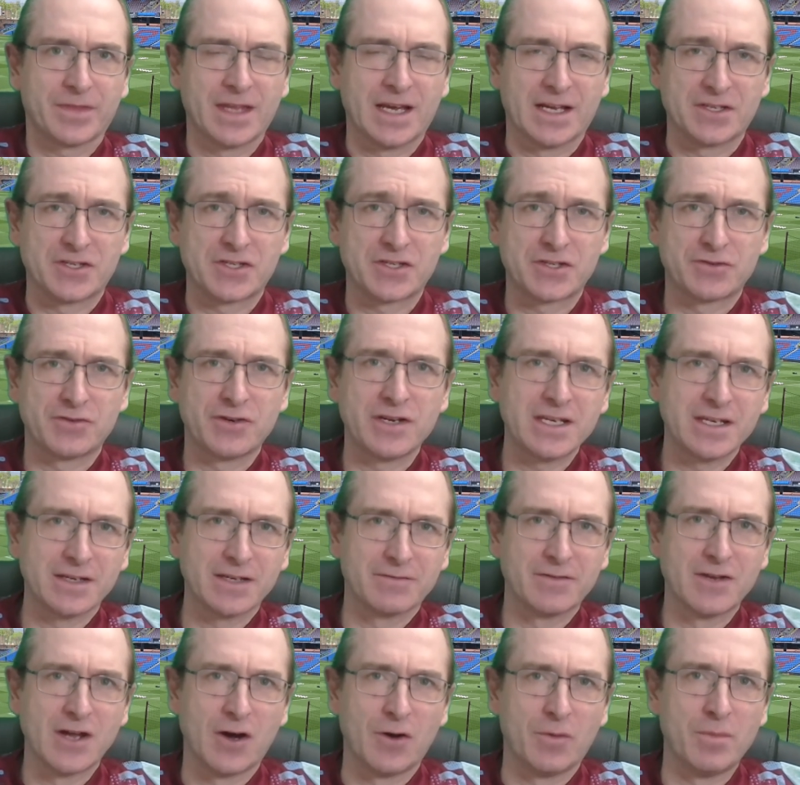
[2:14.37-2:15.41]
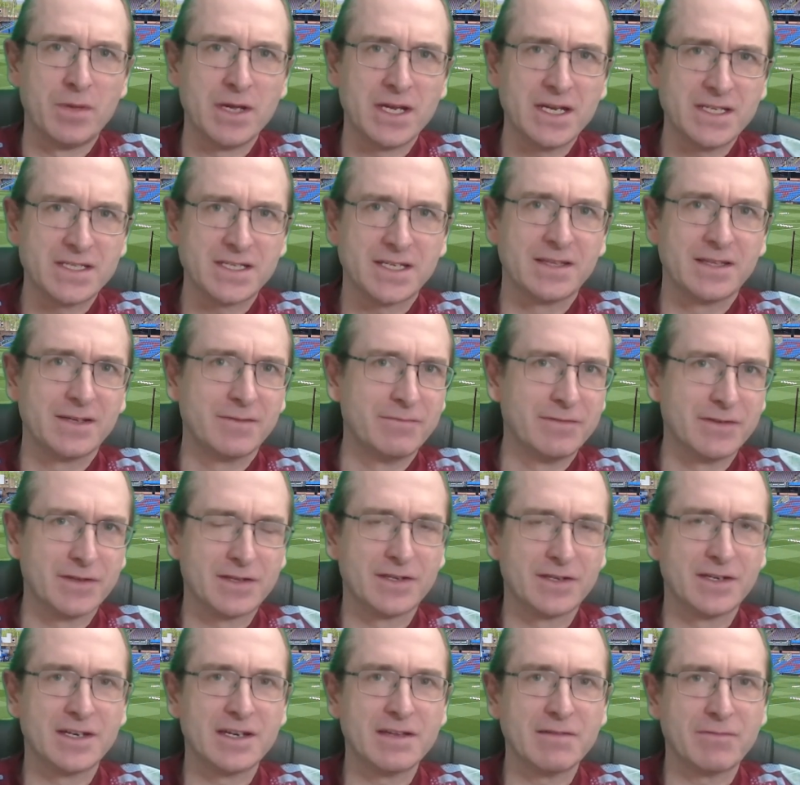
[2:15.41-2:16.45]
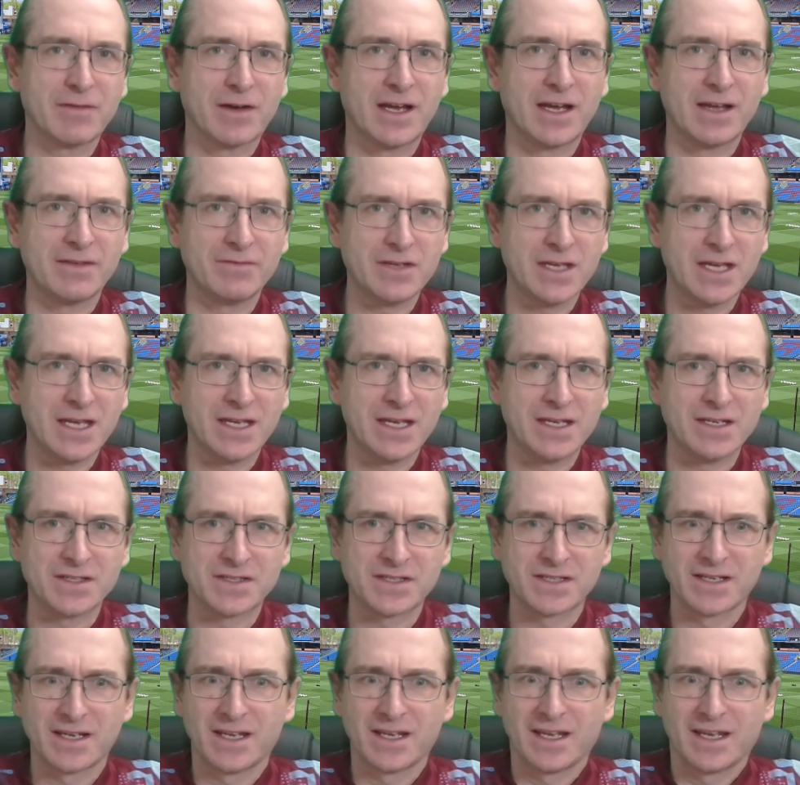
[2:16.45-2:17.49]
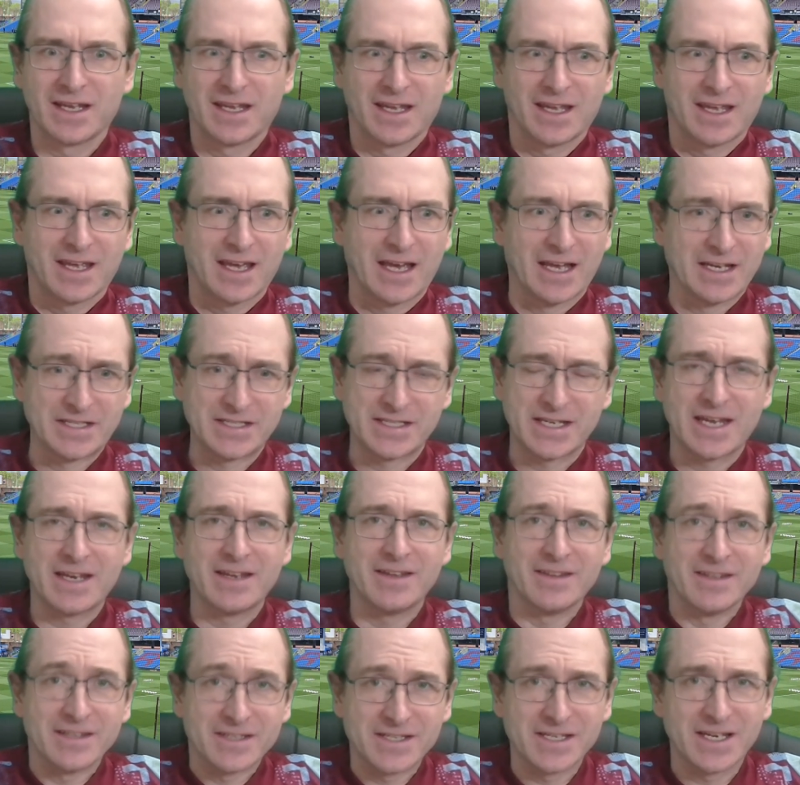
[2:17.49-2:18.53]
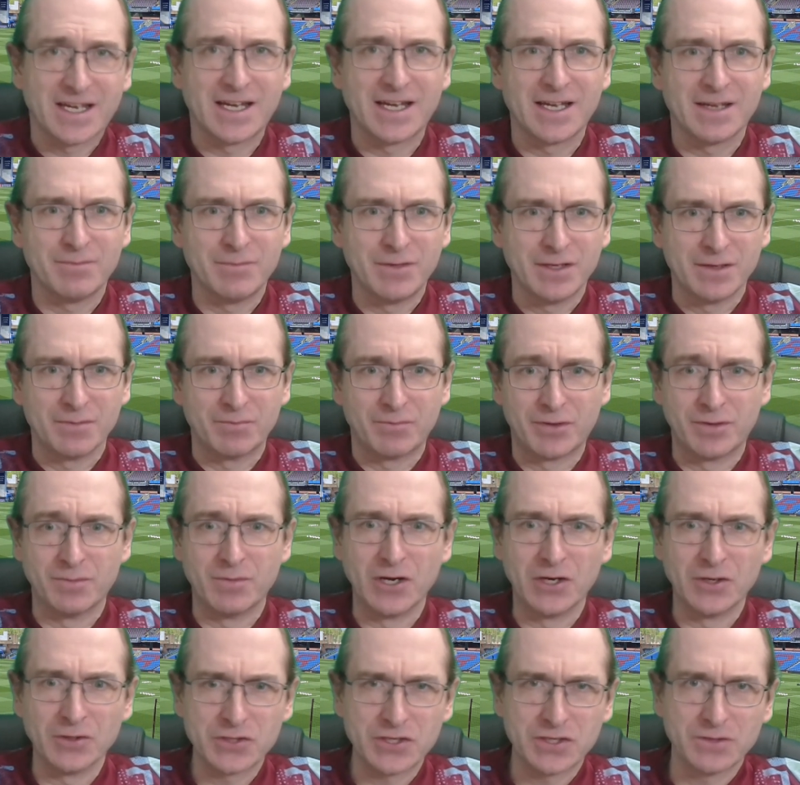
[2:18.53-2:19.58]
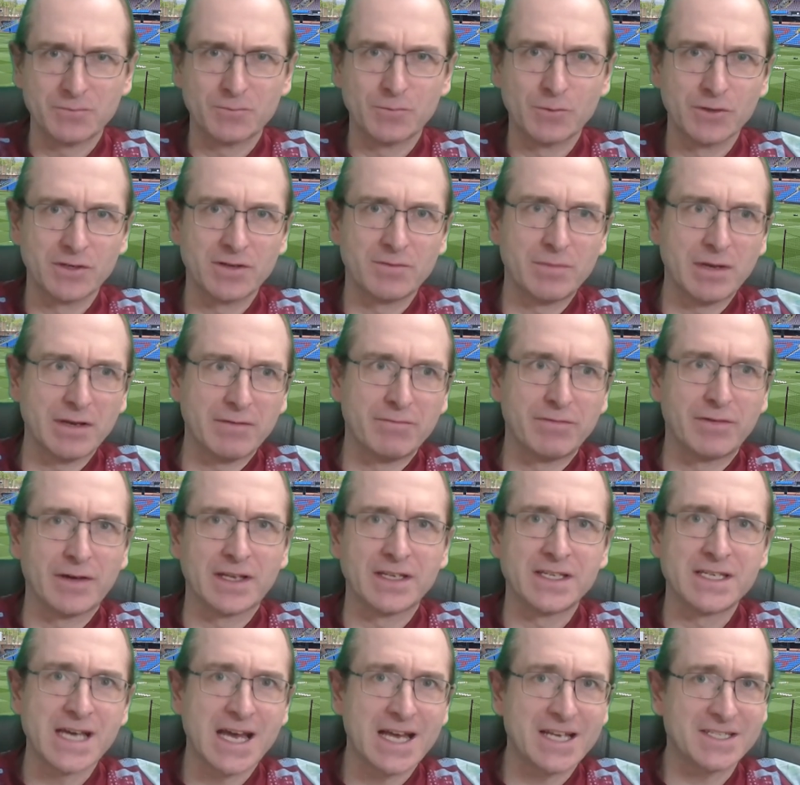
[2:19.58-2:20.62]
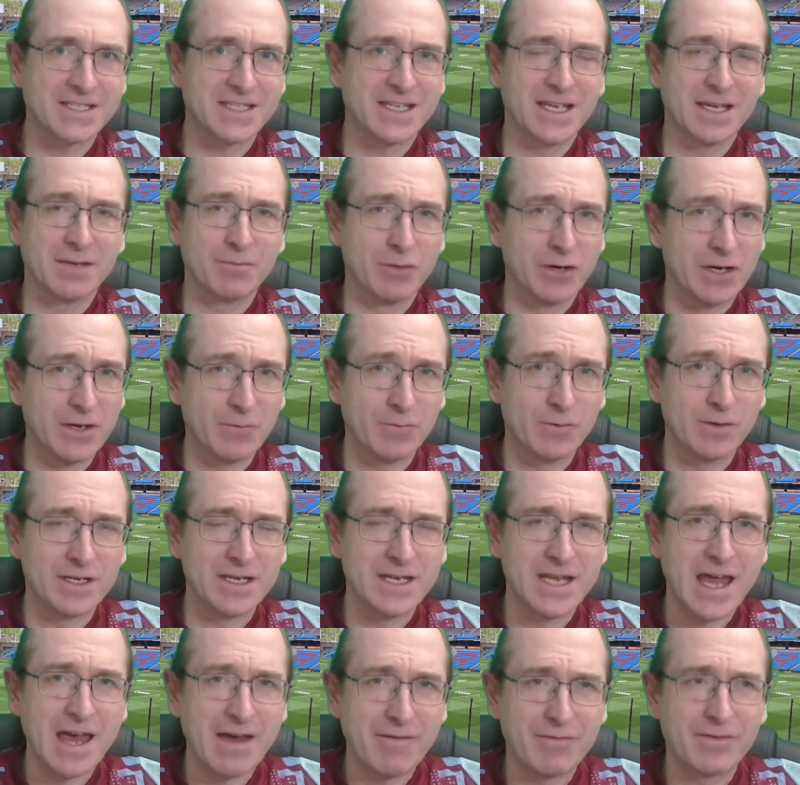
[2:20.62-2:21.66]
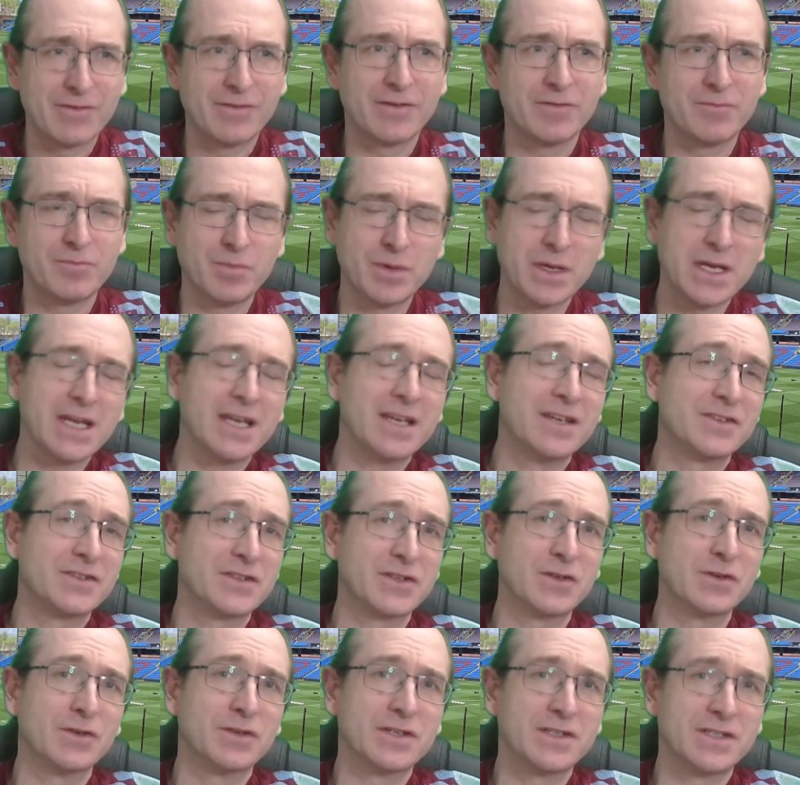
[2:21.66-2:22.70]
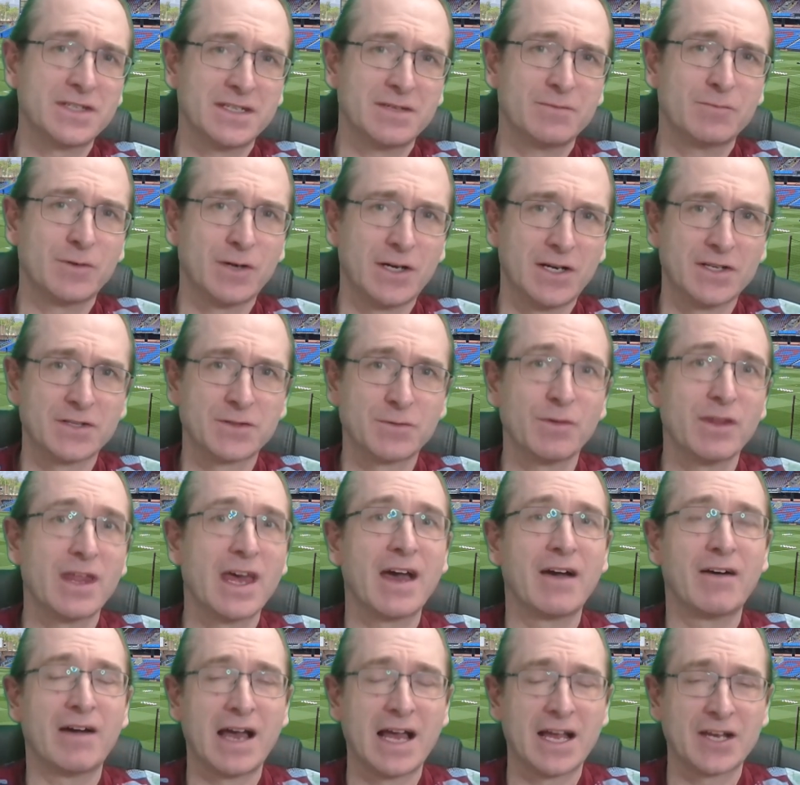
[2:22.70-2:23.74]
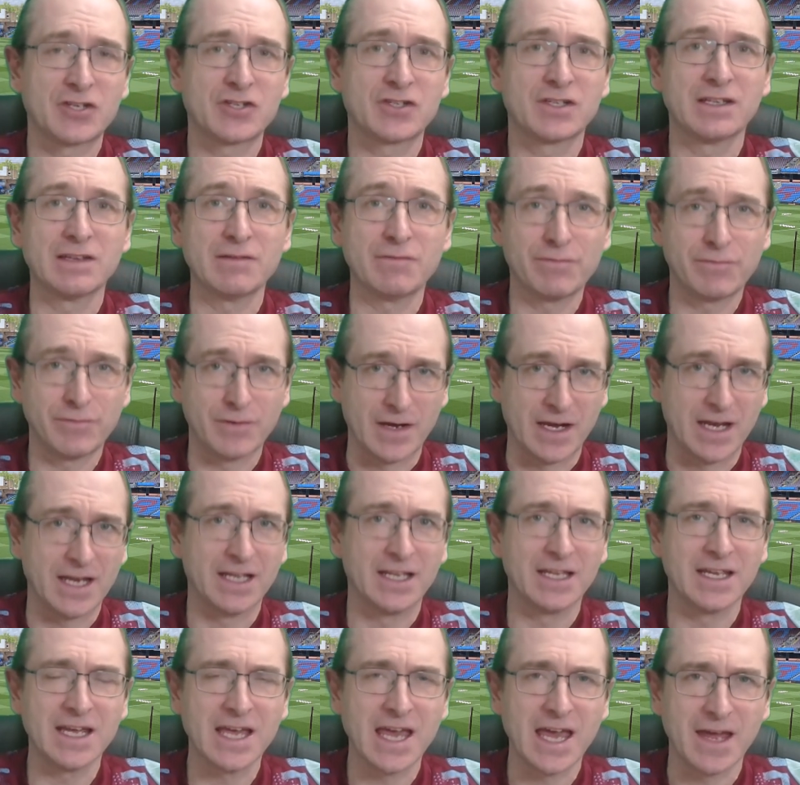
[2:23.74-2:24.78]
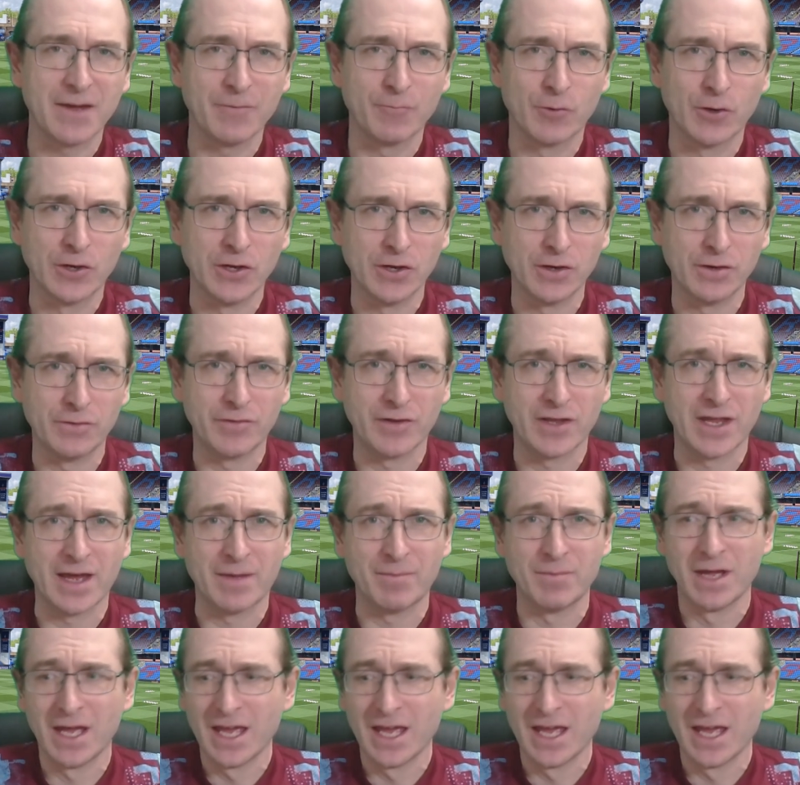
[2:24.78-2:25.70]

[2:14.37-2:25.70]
streak of not beating them for 35 years, I said at the time that promotion would have been fantastic, but it would never have been as good as it was without actually finally getting one over them.